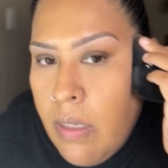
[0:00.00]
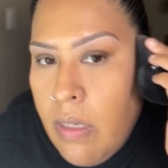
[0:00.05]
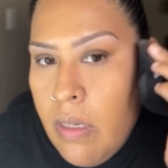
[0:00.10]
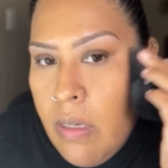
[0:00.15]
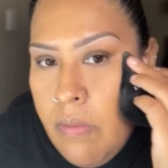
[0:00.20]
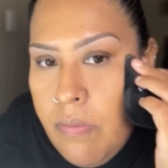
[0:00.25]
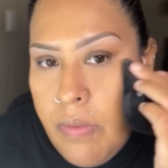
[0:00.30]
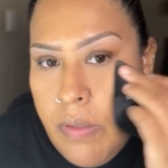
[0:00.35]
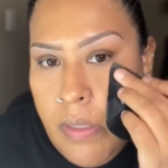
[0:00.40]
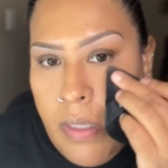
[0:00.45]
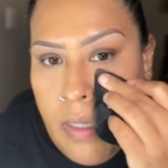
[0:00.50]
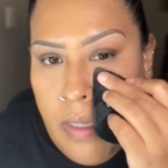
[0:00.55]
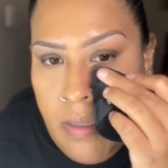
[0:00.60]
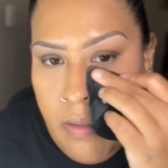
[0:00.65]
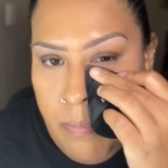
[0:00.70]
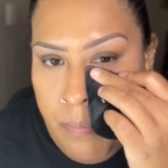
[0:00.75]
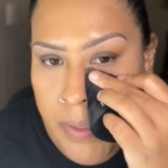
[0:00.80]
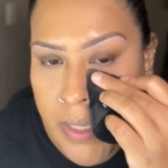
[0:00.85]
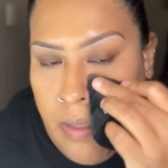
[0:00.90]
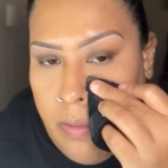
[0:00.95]
for the other
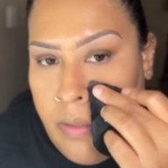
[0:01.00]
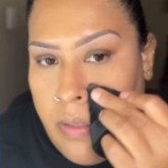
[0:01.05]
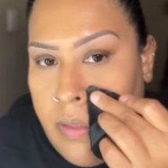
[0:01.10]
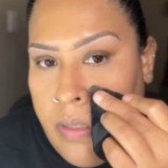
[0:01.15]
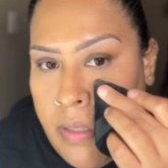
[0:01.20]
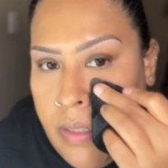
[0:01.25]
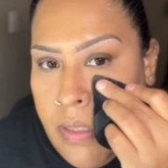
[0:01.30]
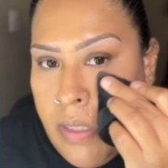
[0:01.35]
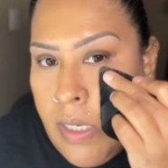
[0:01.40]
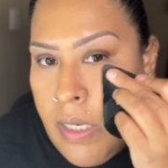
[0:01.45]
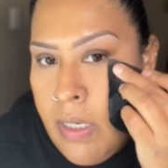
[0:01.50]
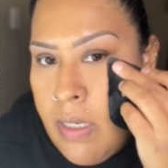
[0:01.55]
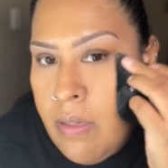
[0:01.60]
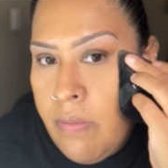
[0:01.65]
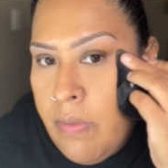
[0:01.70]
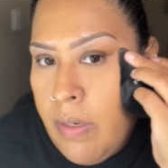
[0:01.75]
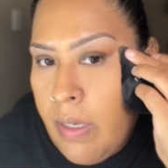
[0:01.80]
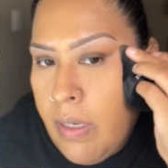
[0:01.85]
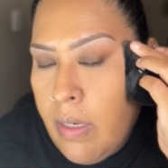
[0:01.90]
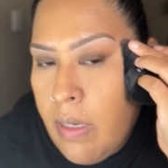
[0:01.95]
powders to kind of
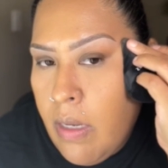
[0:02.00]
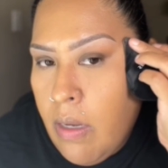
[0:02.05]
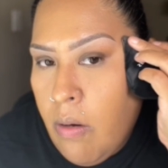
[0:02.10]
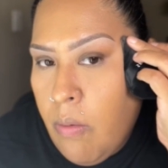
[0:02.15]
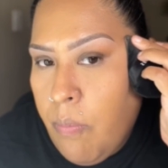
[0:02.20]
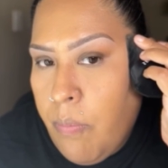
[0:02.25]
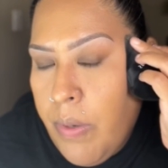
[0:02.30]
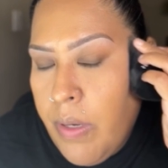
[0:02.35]
like help.